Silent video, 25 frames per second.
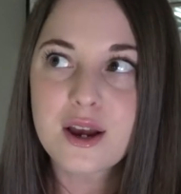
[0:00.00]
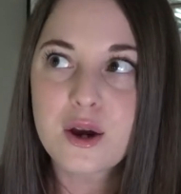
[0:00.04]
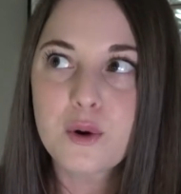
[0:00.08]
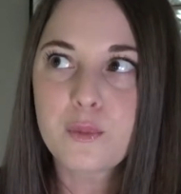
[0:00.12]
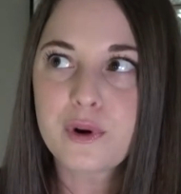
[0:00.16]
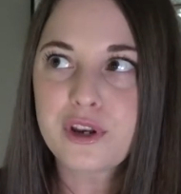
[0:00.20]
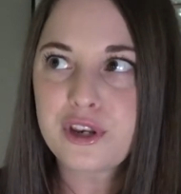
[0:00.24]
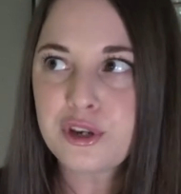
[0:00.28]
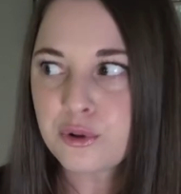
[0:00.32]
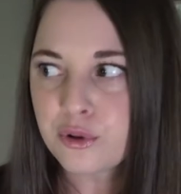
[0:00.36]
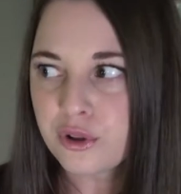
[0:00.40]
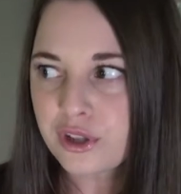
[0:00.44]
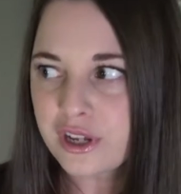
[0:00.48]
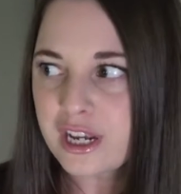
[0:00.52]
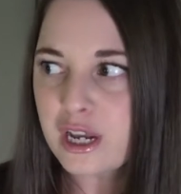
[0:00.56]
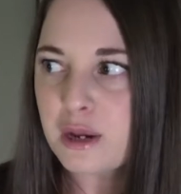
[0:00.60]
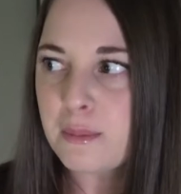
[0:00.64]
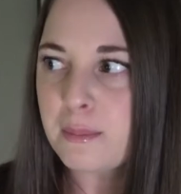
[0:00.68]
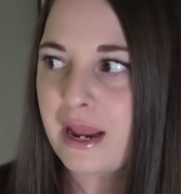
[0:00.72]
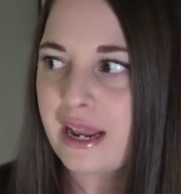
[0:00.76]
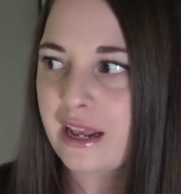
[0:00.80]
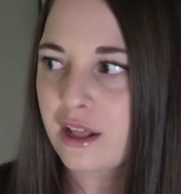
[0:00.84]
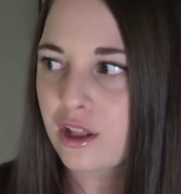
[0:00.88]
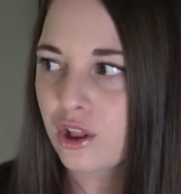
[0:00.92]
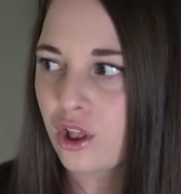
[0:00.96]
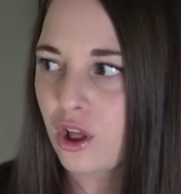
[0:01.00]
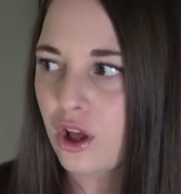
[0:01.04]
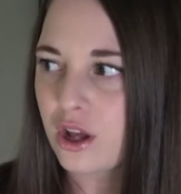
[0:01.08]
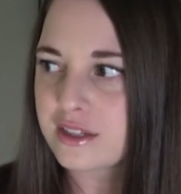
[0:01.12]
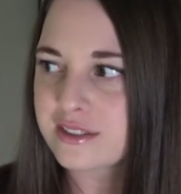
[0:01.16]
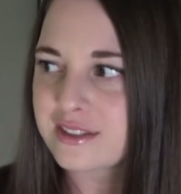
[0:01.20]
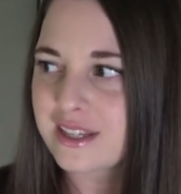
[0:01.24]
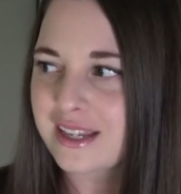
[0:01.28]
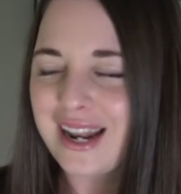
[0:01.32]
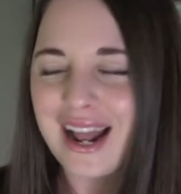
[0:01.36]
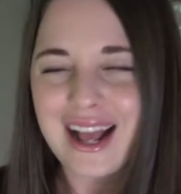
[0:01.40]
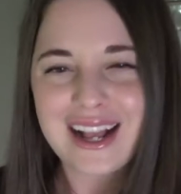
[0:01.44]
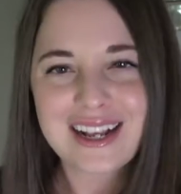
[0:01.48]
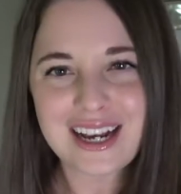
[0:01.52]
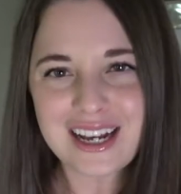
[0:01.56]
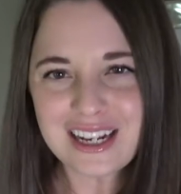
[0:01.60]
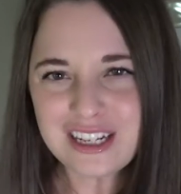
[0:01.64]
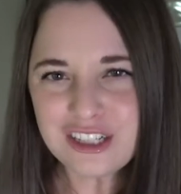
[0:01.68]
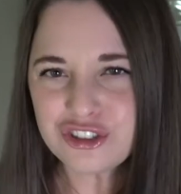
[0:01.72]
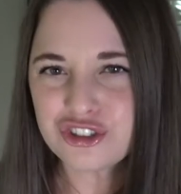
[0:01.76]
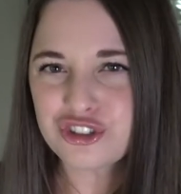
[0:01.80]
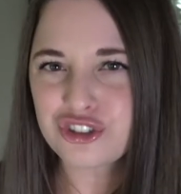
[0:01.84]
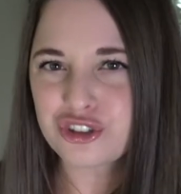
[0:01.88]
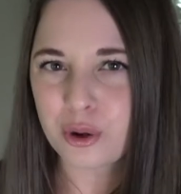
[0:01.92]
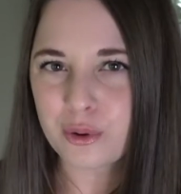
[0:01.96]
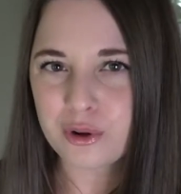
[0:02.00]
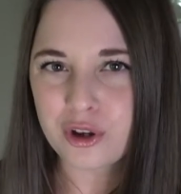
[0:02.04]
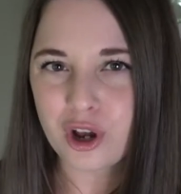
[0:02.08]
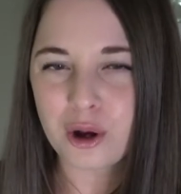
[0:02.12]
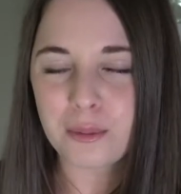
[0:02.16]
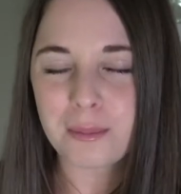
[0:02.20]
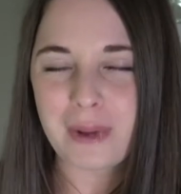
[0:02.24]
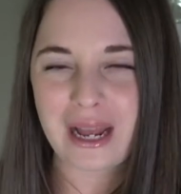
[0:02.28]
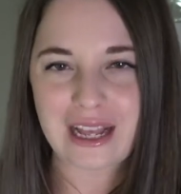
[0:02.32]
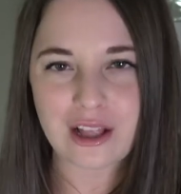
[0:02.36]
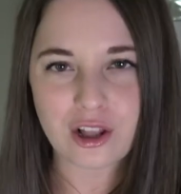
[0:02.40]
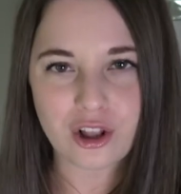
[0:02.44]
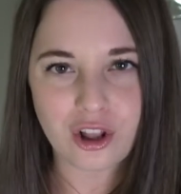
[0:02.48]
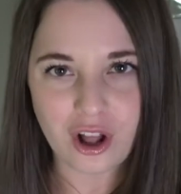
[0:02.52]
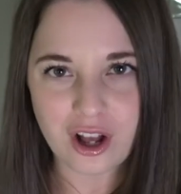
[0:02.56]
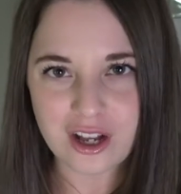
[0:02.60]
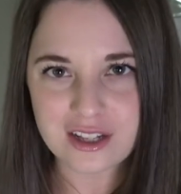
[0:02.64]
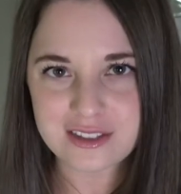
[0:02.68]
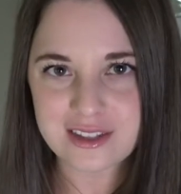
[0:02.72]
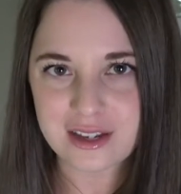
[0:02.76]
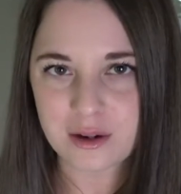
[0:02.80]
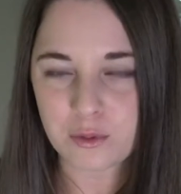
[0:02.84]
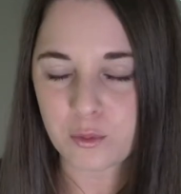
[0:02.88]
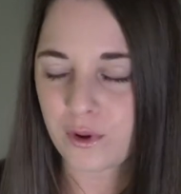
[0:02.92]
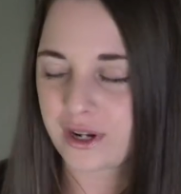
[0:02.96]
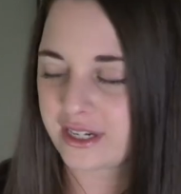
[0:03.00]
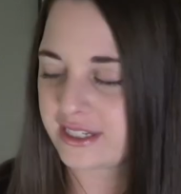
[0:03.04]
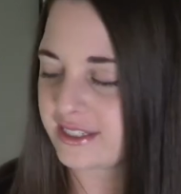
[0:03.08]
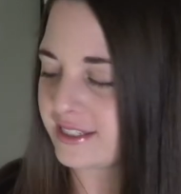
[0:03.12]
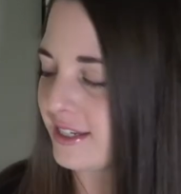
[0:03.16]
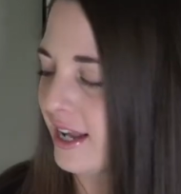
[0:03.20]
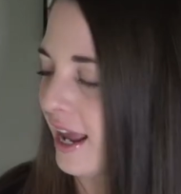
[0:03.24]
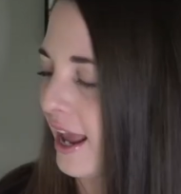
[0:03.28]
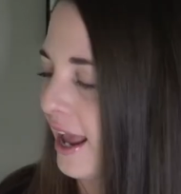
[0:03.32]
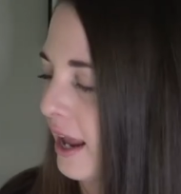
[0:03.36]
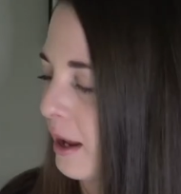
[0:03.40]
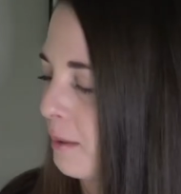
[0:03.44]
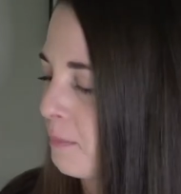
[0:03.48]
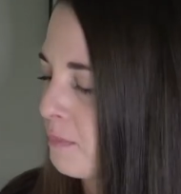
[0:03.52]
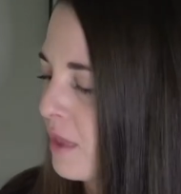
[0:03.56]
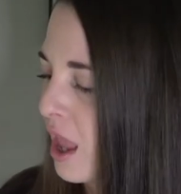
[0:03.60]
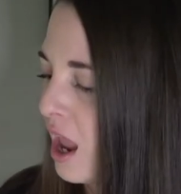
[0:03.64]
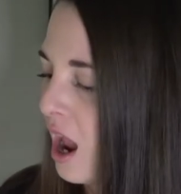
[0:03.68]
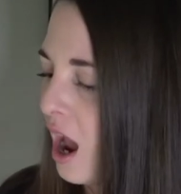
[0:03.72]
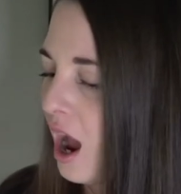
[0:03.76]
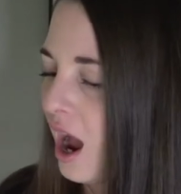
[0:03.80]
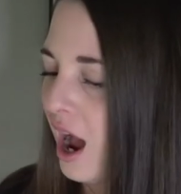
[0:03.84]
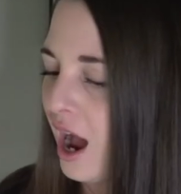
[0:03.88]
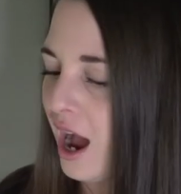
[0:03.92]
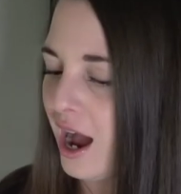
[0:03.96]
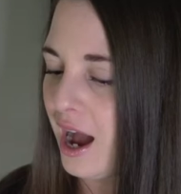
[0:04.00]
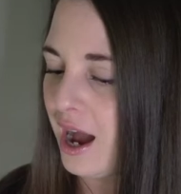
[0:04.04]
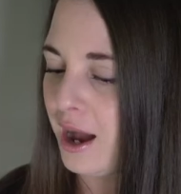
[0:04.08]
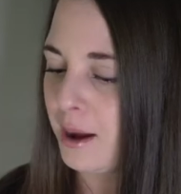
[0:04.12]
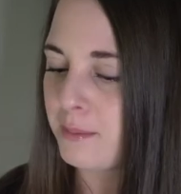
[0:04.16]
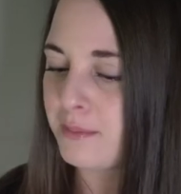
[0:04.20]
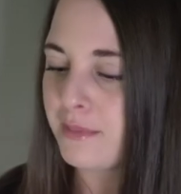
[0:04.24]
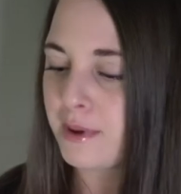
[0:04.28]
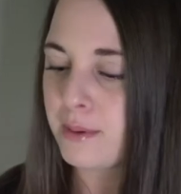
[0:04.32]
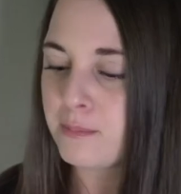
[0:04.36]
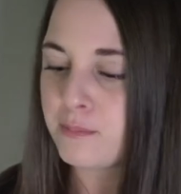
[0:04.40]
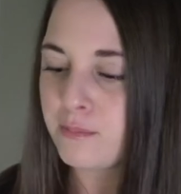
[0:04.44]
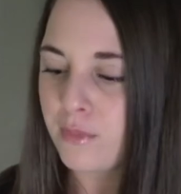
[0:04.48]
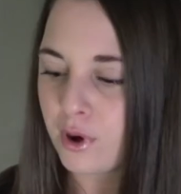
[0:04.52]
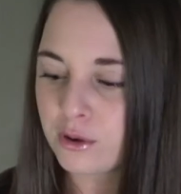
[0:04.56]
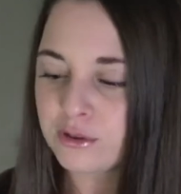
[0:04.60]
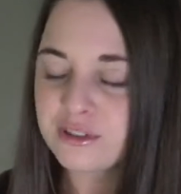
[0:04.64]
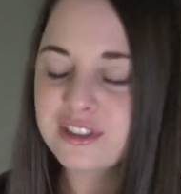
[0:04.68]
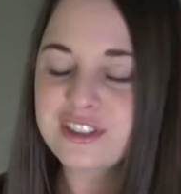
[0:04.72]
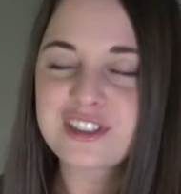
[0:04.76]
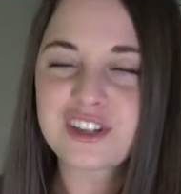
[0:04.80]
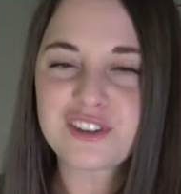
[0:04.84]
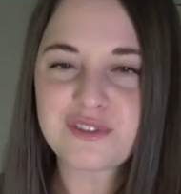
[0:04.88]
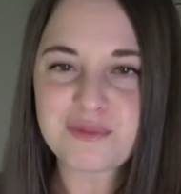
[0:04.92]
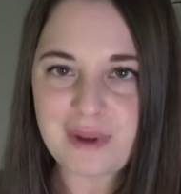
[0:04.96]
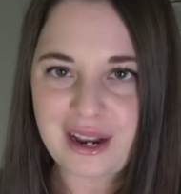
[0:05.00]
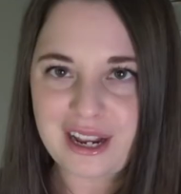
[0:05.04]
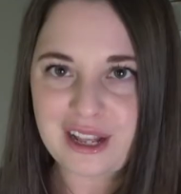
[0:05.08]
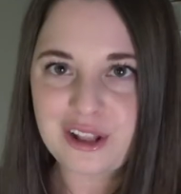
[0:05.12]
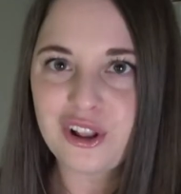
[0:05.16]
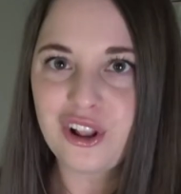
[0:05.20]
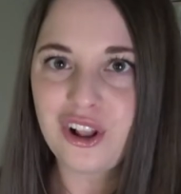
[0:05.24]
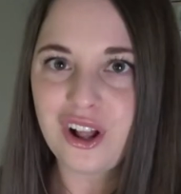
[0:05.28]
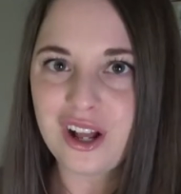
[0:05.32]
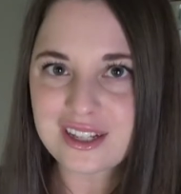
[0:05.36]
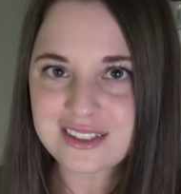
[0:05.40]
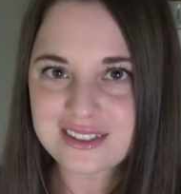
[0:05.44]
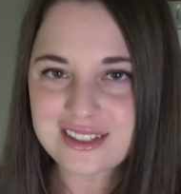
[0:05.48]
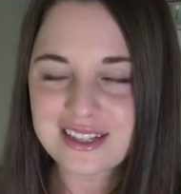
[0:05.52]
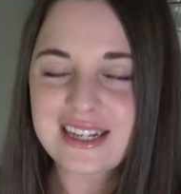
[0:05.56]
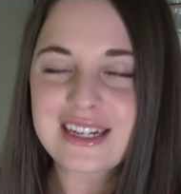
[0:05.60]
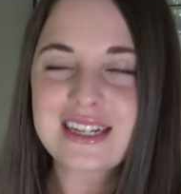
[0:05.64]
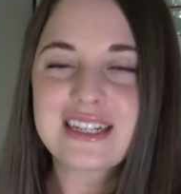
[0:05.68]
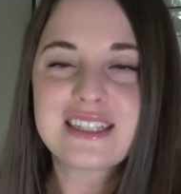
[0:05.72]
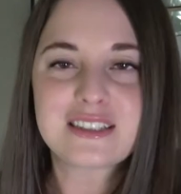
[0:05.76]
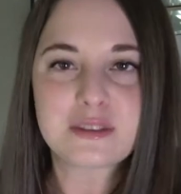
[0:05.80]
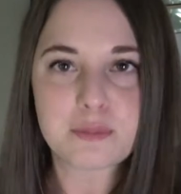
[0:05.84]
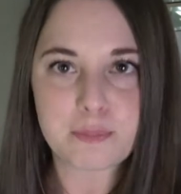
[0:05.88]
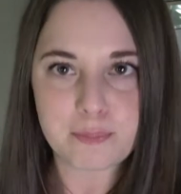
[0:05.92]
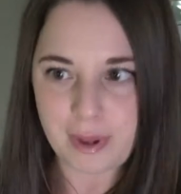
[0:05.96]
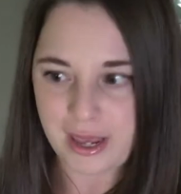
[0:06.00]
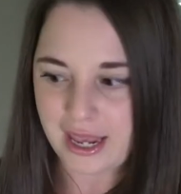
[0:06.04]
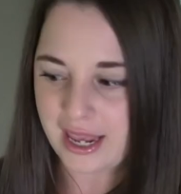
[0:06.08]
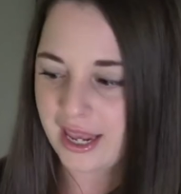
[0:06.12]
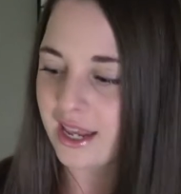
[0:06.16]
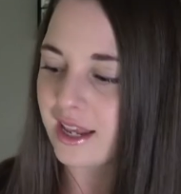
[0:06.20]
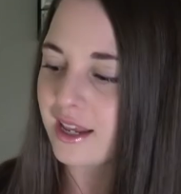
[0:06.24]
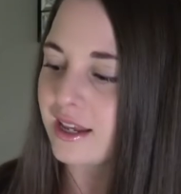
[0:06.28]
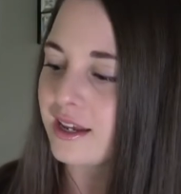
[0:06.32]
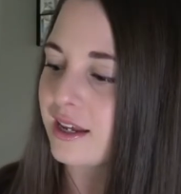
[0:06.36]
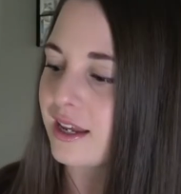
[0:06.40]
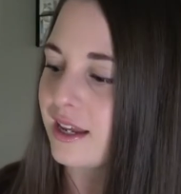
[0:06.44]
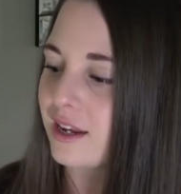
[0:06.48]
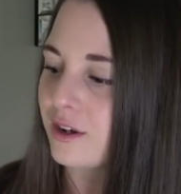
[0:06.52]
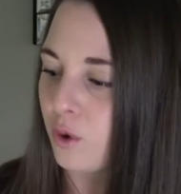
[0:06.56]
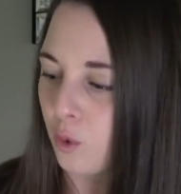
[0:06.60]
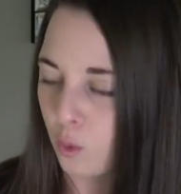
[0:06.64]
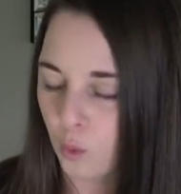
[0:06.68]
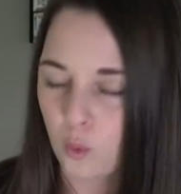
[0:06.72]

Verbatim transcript: When you look at my closet, I gotta show y'all my closet one day. Um, most of my closet is pink and